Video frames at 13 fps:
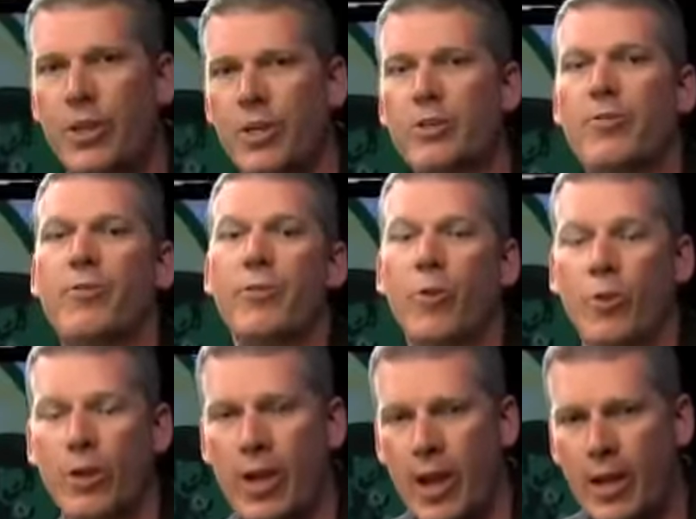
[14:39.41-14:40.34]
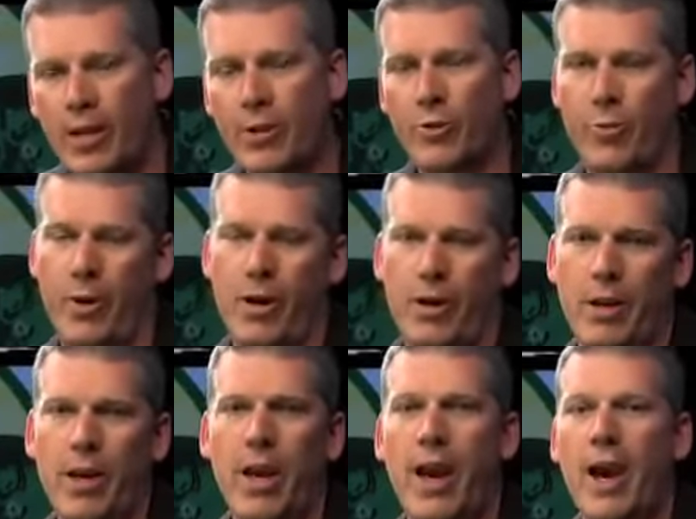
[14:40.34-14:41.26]
is from organic
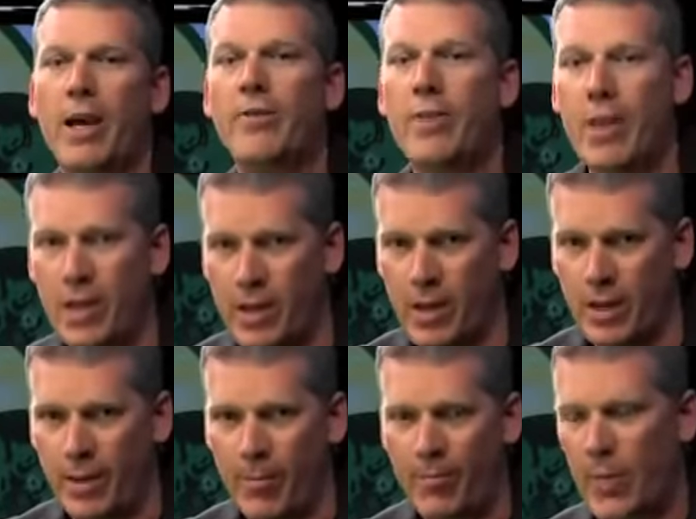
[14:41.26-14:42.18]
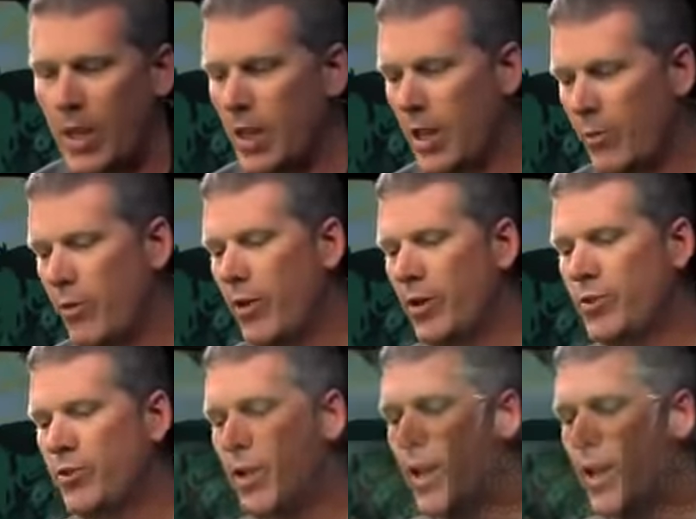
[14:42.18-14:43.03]
turmeric out of India. And we've also